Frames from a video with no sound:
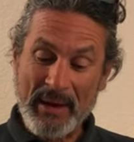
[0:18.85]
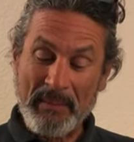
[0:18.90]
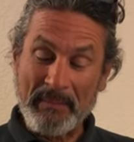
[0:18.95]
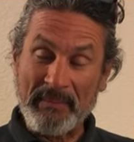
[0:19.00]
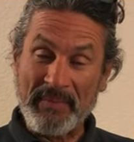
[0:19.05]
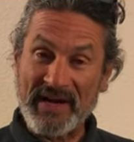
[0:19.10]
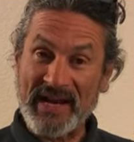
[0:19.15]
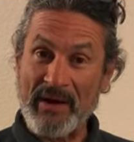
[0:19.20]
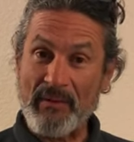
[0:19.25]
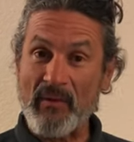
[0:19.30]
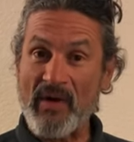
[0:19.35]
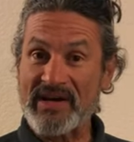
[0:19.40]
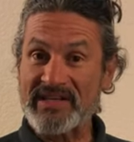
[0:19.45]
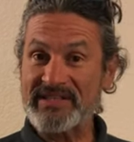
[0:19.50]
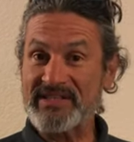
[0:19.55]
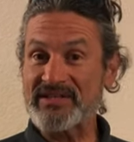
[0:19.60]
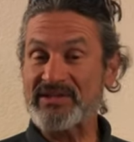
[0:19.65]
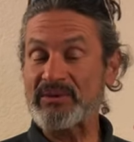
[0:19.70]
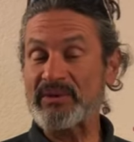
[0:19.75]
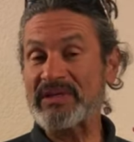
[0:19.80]
but I wanted
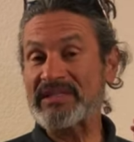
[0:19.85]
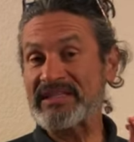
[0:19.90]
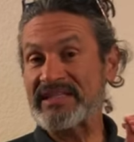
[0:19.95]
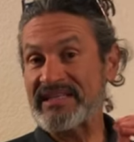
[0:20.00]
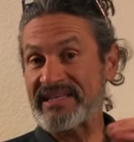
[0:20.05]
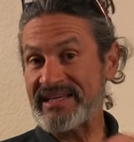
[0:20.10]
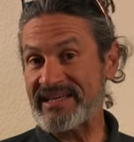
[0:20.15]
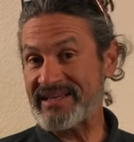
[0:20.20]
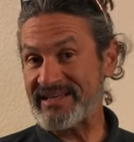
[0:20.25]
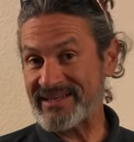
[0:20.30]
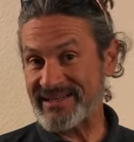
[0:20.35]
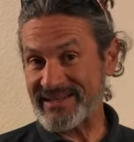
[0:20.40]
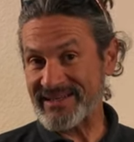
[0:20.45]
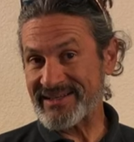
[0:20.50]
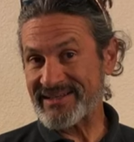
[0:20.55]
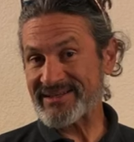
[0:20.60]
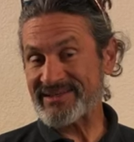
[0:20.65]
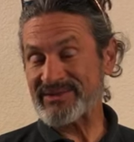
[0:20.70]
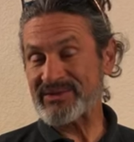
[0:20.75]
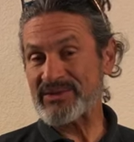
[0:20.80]
to do a
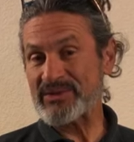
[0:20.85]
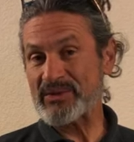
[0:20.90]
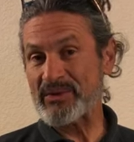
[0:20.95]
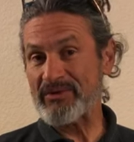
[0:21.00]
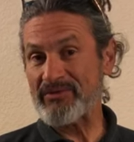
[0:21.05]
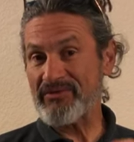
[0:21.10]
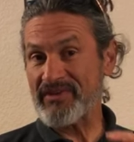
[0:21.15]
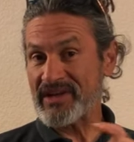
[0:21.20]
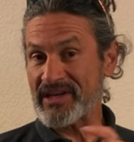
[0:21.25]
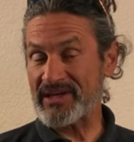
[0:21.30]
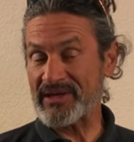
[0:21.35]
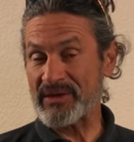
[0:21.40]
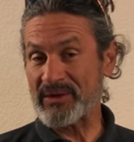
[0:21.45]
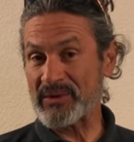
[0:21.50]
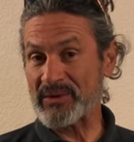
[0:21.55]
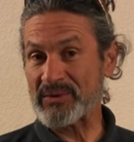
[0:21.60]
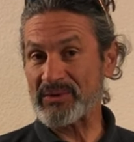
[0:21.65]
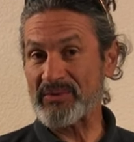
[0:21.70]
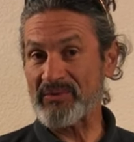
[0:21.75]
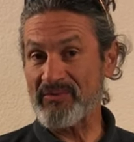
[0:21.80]
lead-in to a
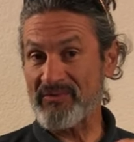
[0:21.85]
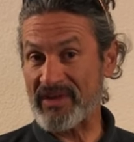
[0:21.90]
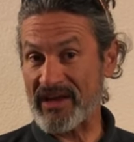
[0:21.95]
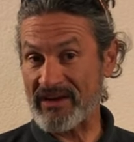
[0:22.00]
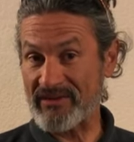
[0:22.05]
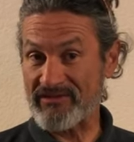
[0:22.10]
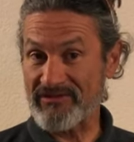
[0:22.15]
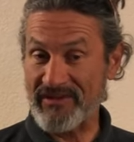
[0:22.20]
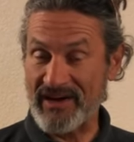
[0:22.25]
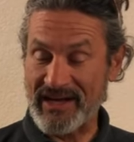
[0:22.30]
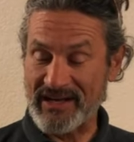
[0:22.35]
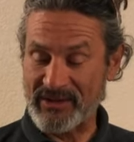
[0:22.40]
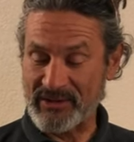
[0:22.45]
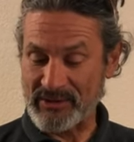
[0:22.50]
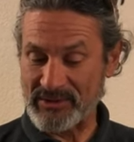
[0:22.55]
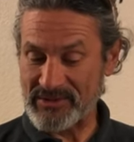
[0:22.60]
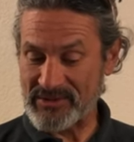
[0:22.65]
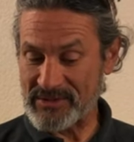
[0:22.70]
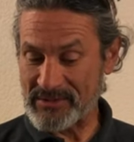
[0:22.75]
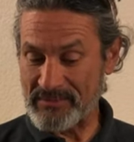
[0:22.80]
video that
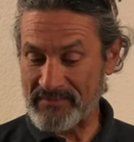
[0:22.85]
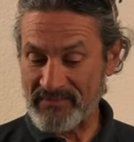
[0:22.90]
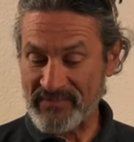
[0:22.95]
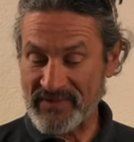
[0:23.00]
follows.